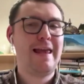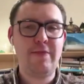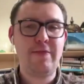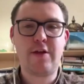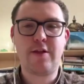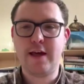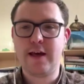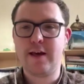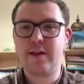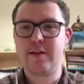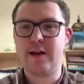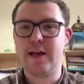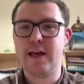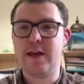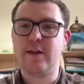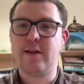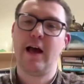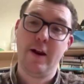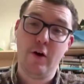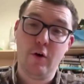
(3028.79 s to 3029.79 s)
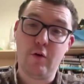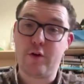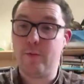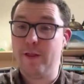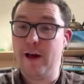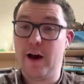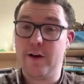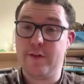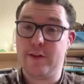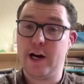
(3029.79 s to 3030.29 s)
in the 60s and
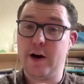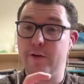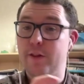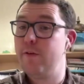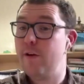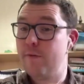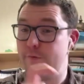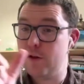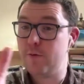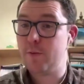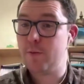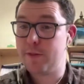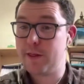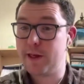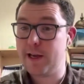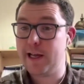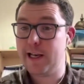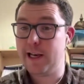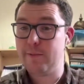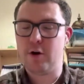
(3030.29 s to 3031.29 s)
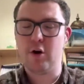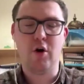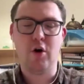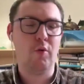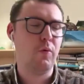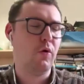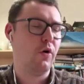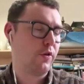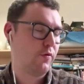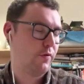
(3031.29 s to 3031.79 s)
also with Eisenhower in the 50s, but particularly with
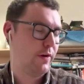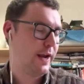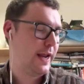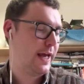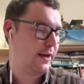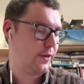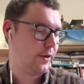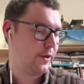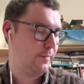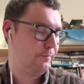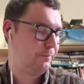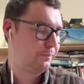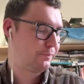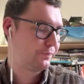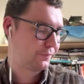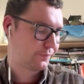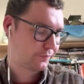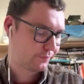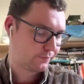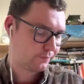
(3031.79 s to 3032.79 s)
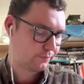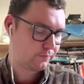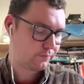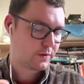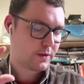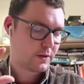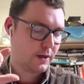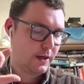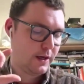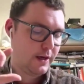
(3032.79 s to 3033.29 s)
Goldwater and Nixon,
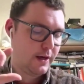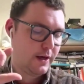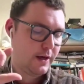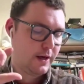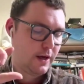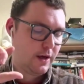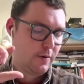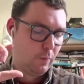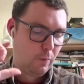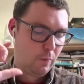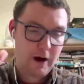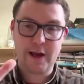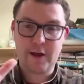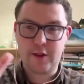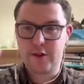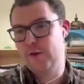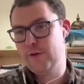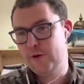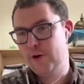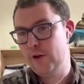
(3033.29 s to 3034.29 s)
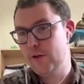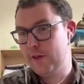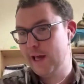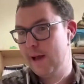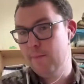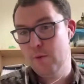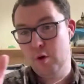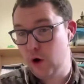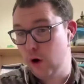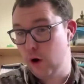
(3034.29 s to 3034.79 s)
white Southerners
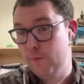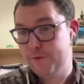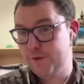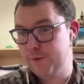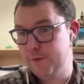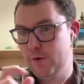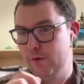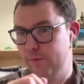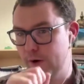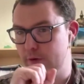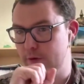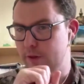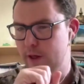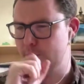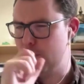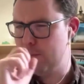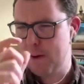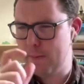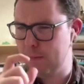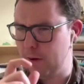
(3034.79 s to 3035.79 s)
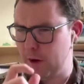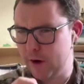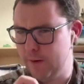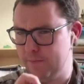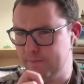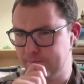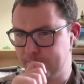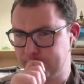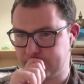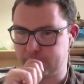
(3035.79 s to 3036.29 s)
get more comfortable voting
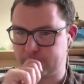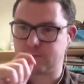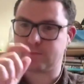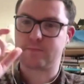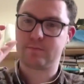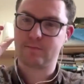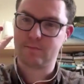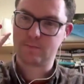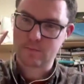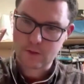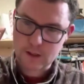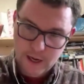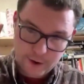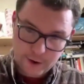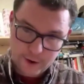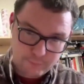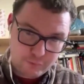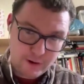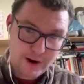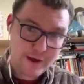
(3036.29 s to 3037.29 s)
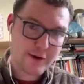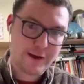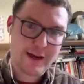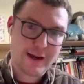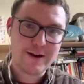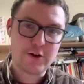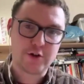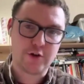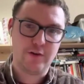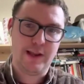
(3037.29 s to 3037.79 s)
Republican. At a
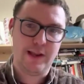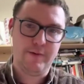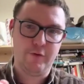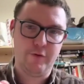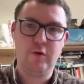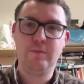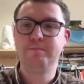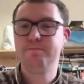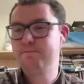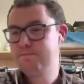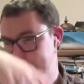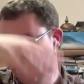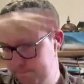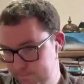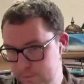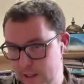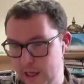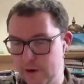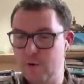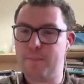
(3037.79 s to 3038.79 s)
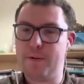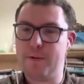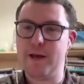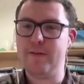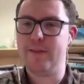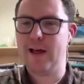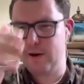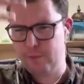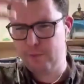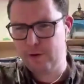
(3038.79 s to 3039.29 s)
presidential level, they
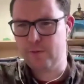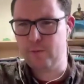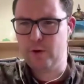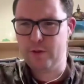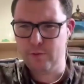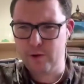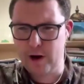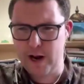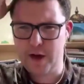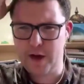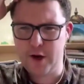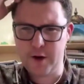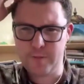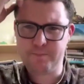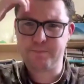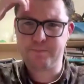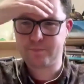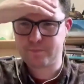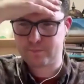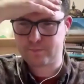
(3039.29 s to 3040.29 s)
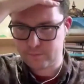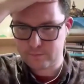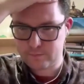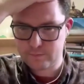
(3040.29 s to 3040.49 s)
repeat that with Reagan.